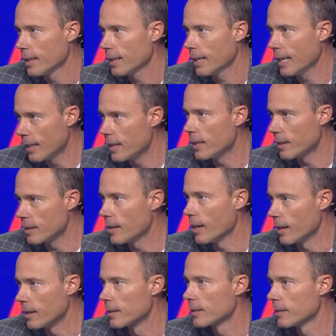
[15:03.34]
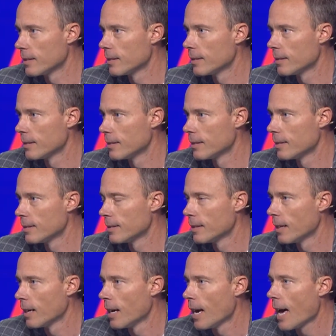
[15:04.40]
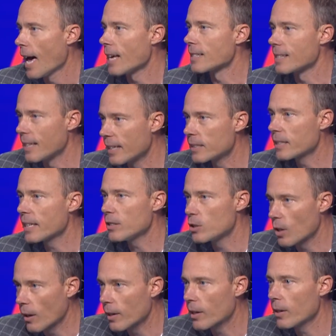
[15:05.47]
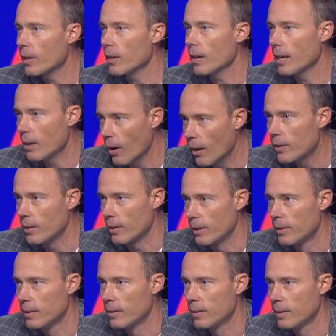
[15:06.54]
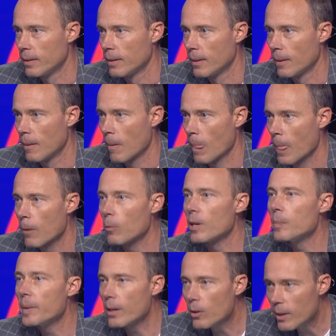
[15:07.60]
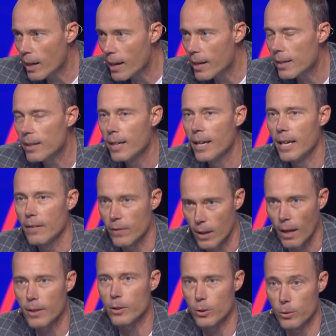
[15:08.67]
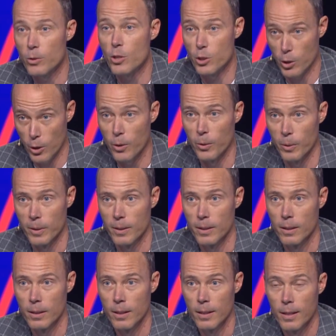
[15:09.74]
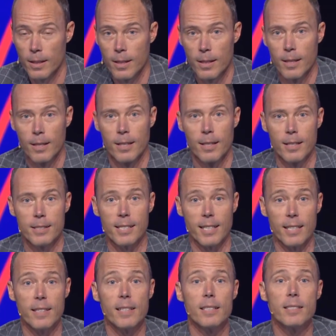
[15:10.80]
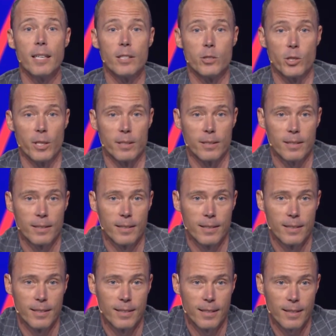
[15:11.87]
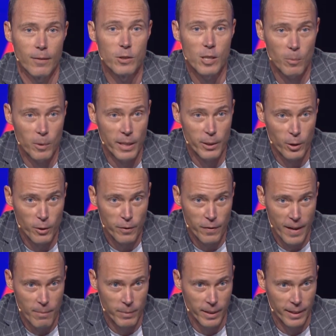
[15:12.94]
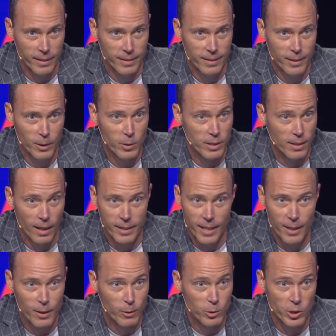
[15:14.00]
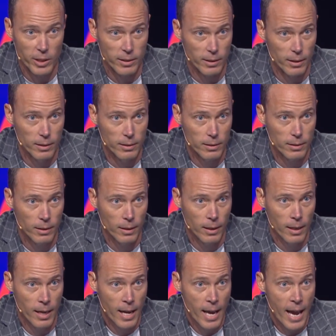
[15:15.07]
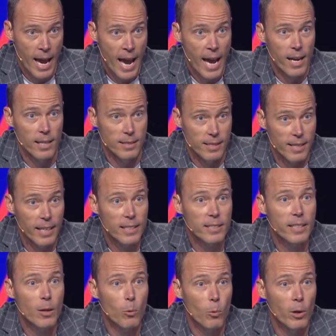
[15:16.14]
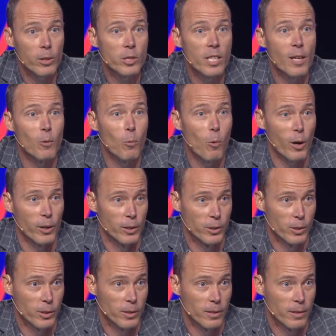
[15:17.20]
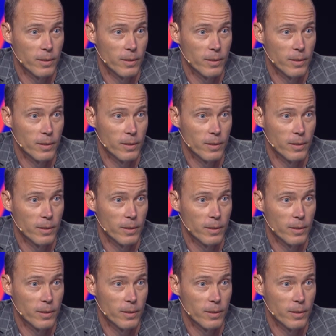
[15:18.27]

in these days? As things get darker and harder, would it be okay if God used you to get the attention of someone in your family who does not yet know Jesus? And as things get worse and worse,